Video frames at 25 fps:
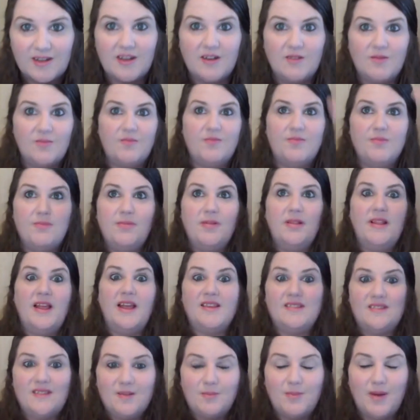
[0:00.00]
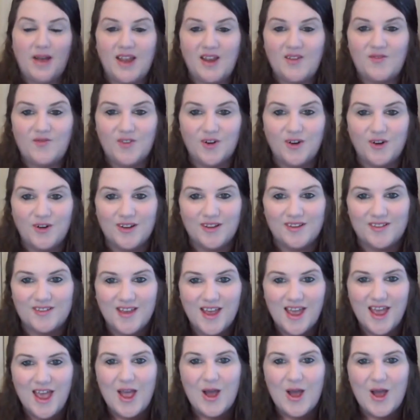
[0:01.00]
you know, blasted by a furnace.